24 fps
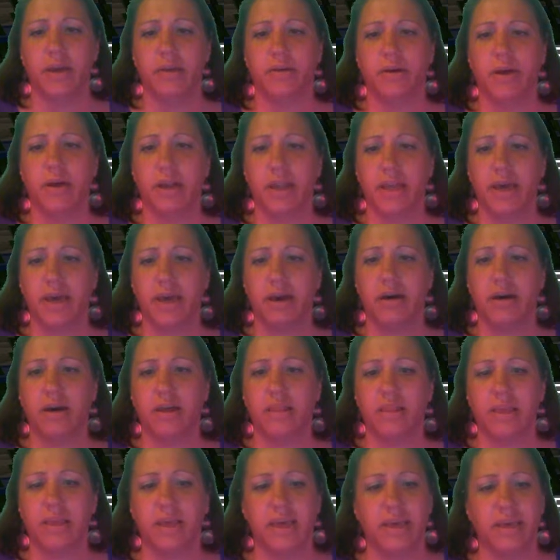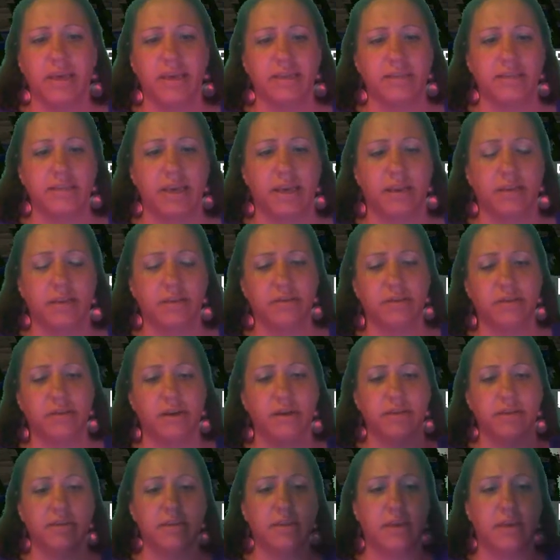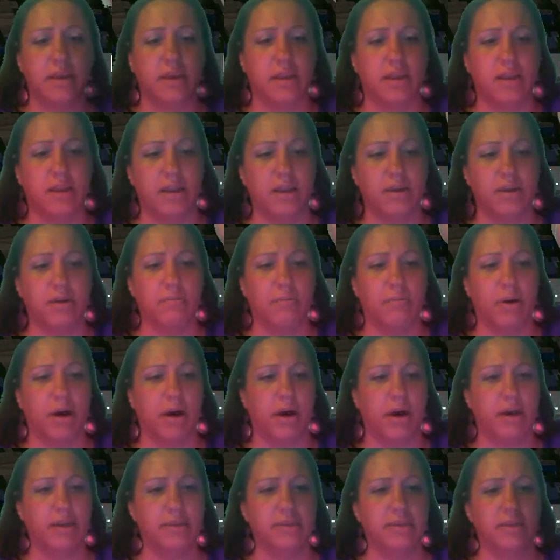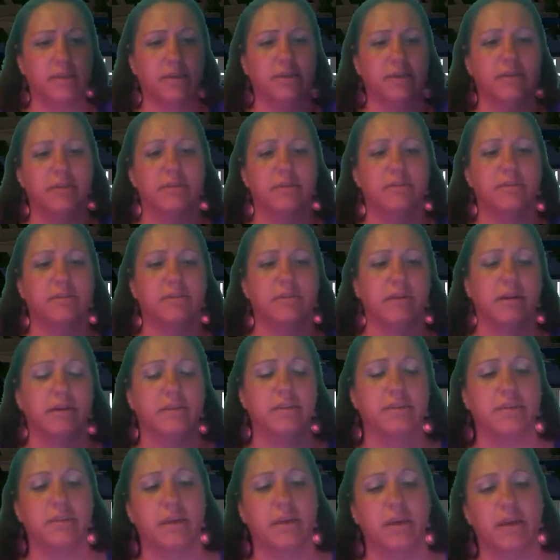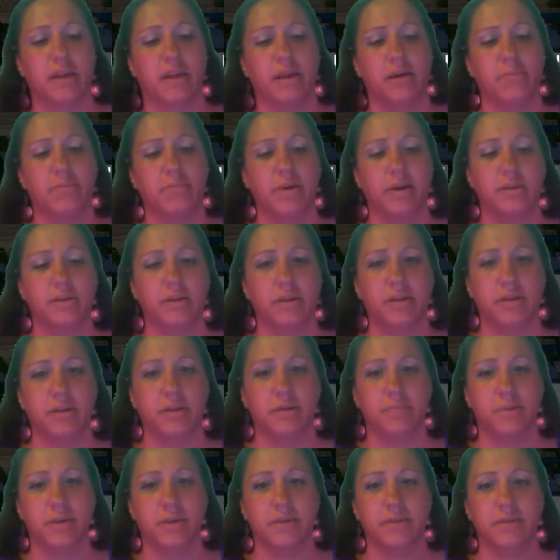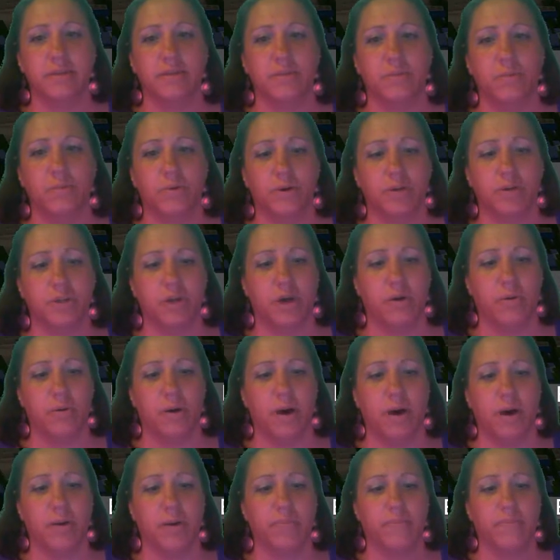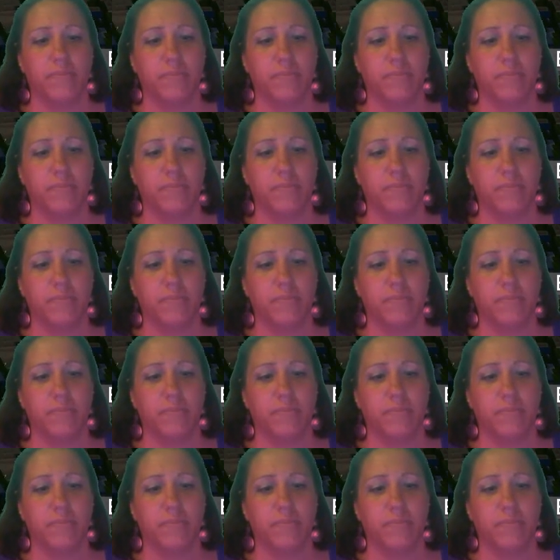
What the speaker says: click on these and you'll start seeing in your boxes, you'll start seeing a bunch of little pieces of wood show up.